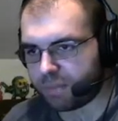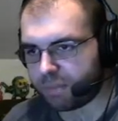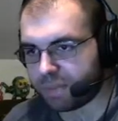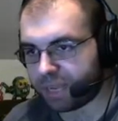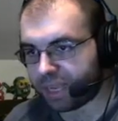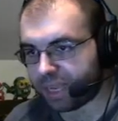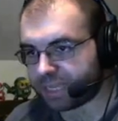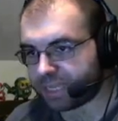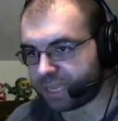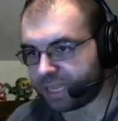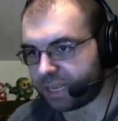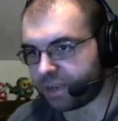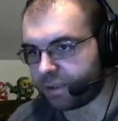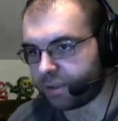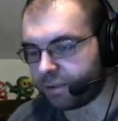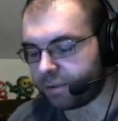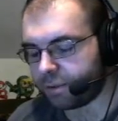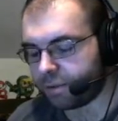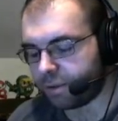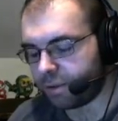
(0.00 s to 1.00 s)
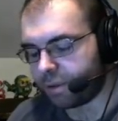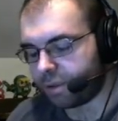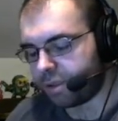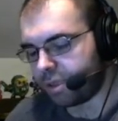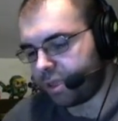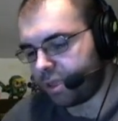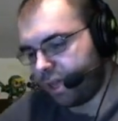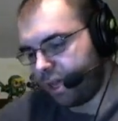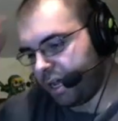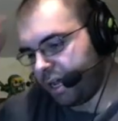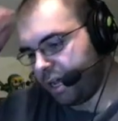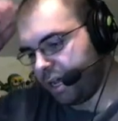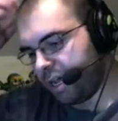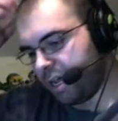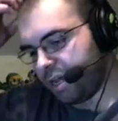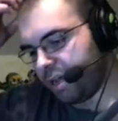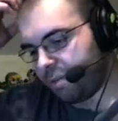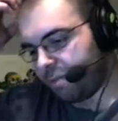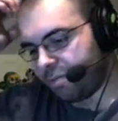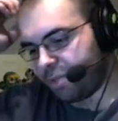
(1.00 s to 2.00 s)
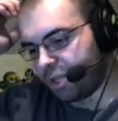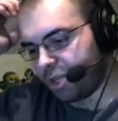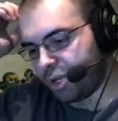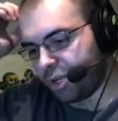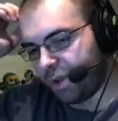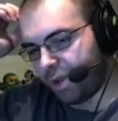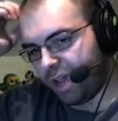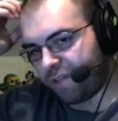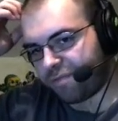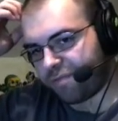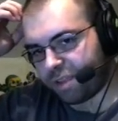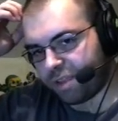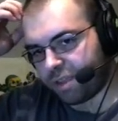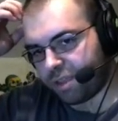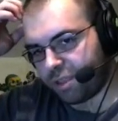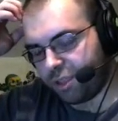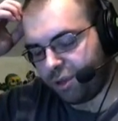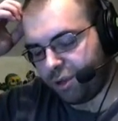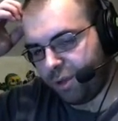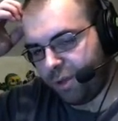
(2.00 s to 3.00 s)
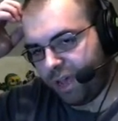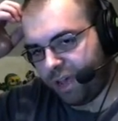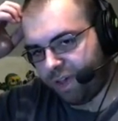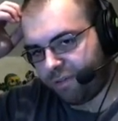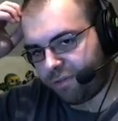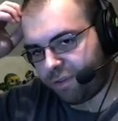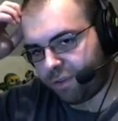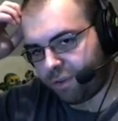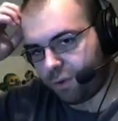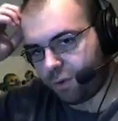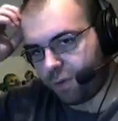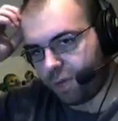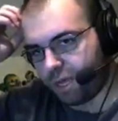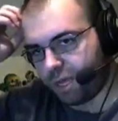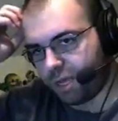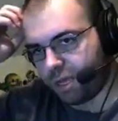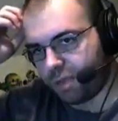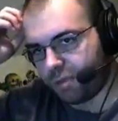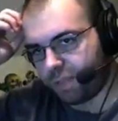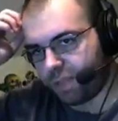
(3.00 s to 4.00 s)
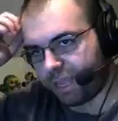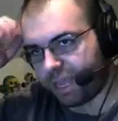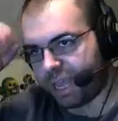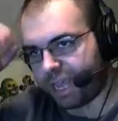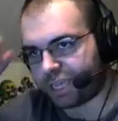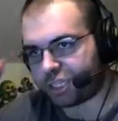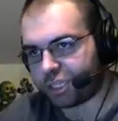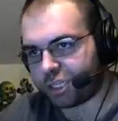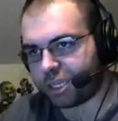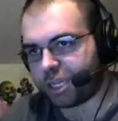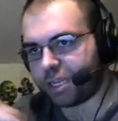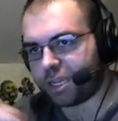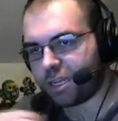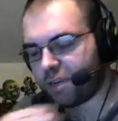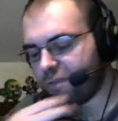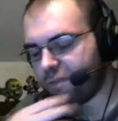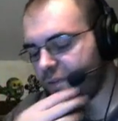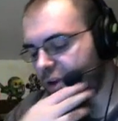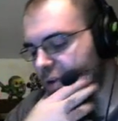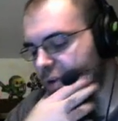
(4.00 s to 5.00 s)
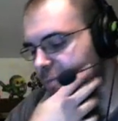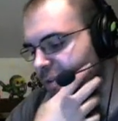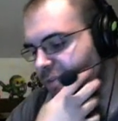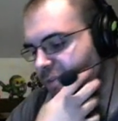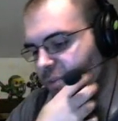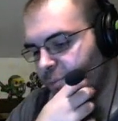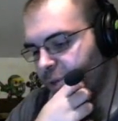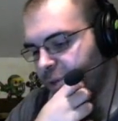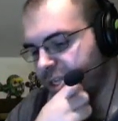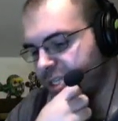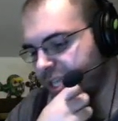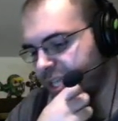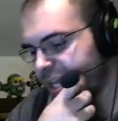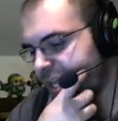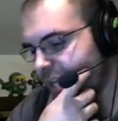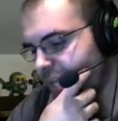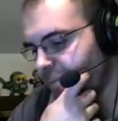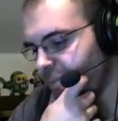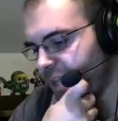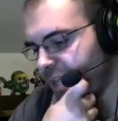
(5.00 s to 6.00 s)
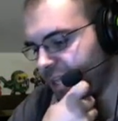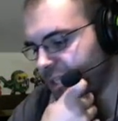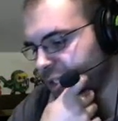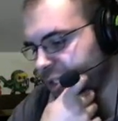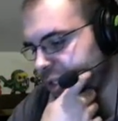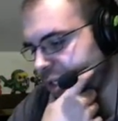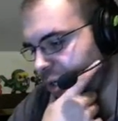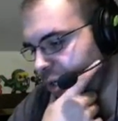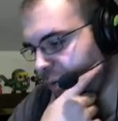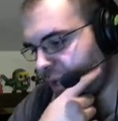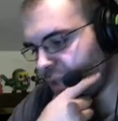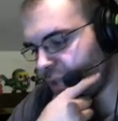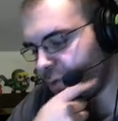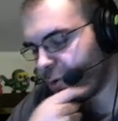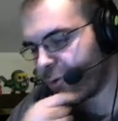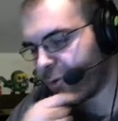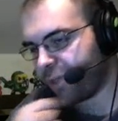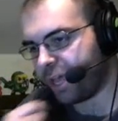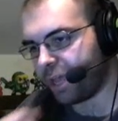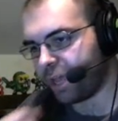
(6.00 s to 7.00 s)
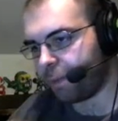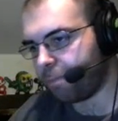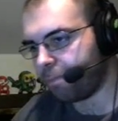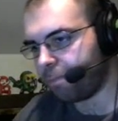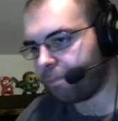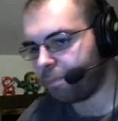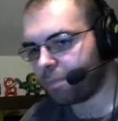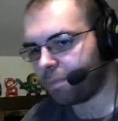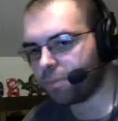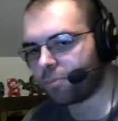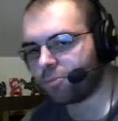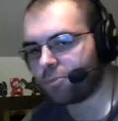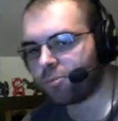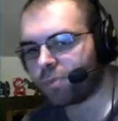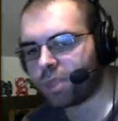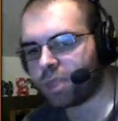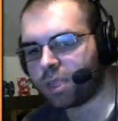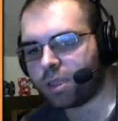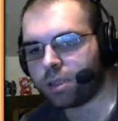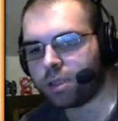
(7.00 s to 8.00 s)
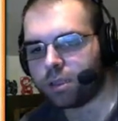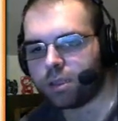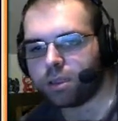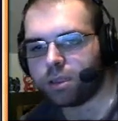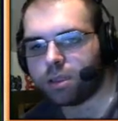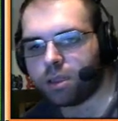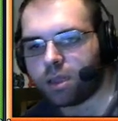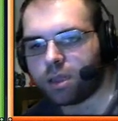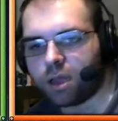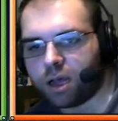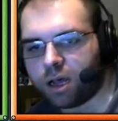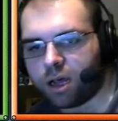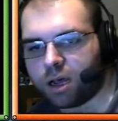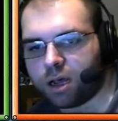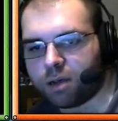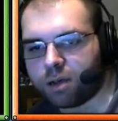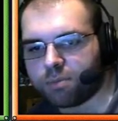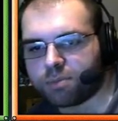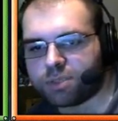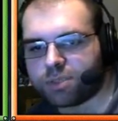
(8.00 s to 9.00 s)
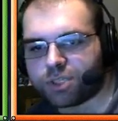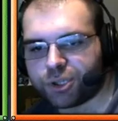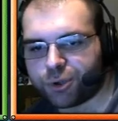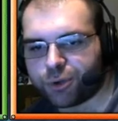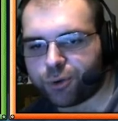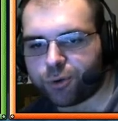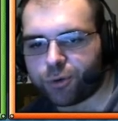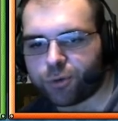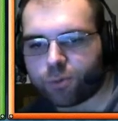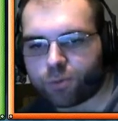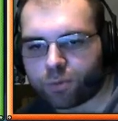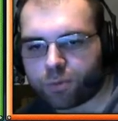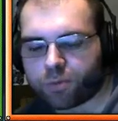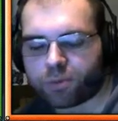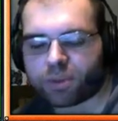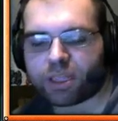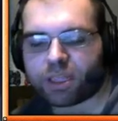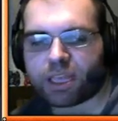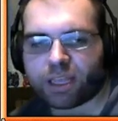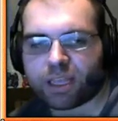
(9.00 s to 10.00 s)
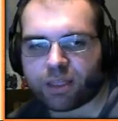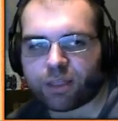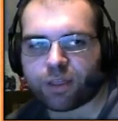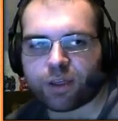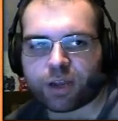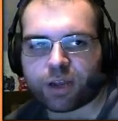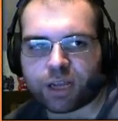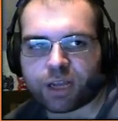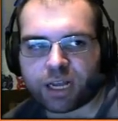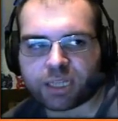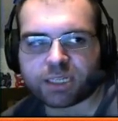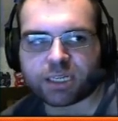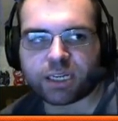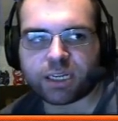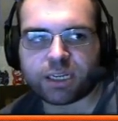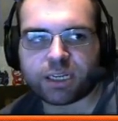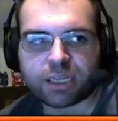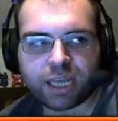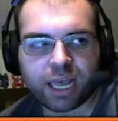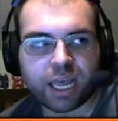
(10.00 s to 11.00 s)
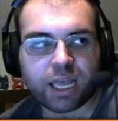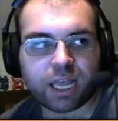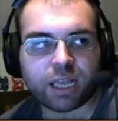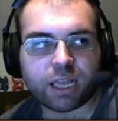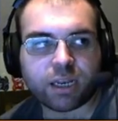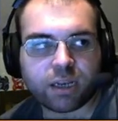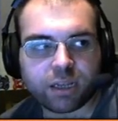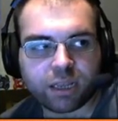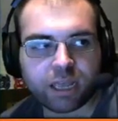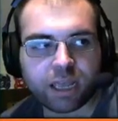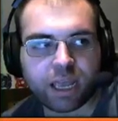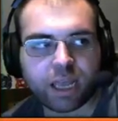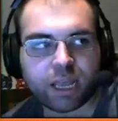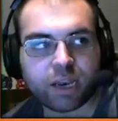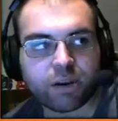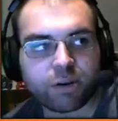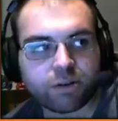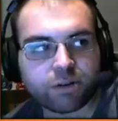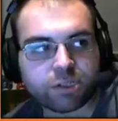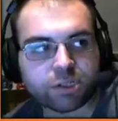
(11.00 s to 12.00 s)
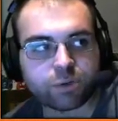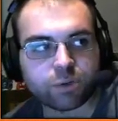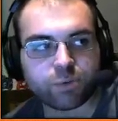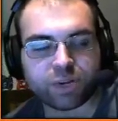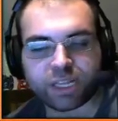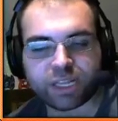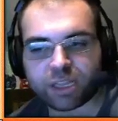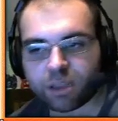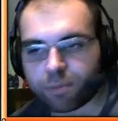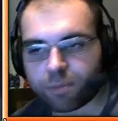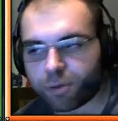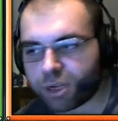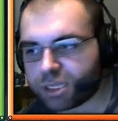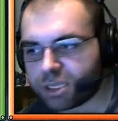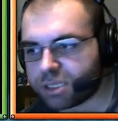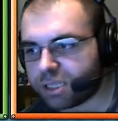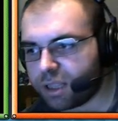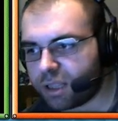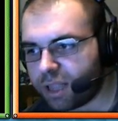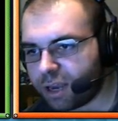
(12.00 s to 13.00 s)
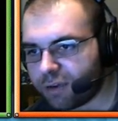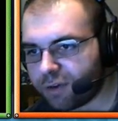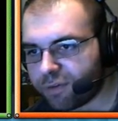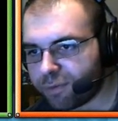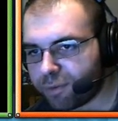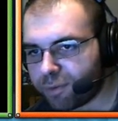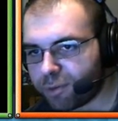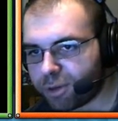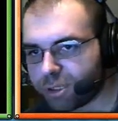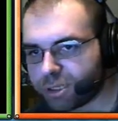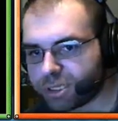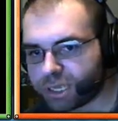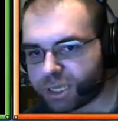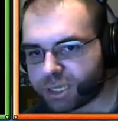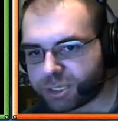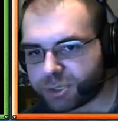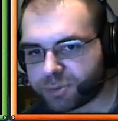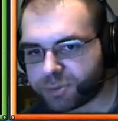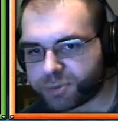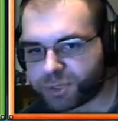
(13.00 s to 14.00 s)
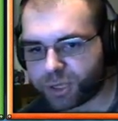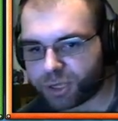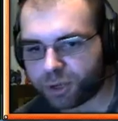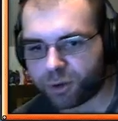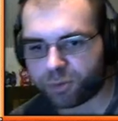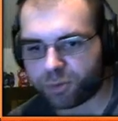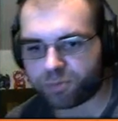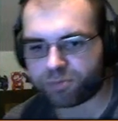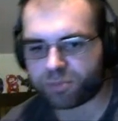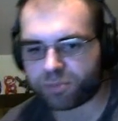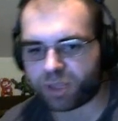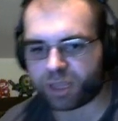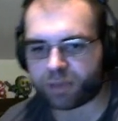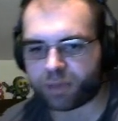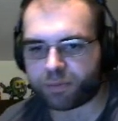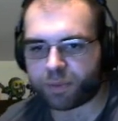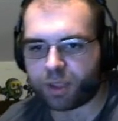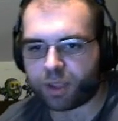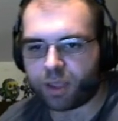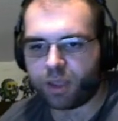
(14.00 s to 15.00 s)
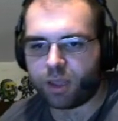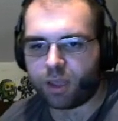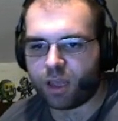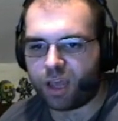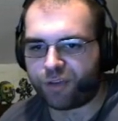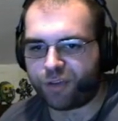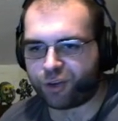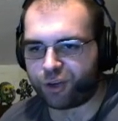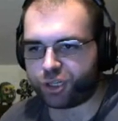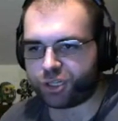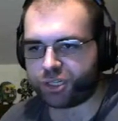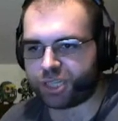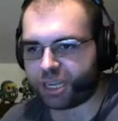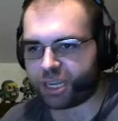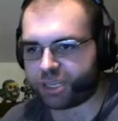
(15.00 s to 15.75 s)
I said, you do have to like actually confirm. You have to press A as you're going through that to get the cutscene to end and to read the letter from the princess. So like, if you're just like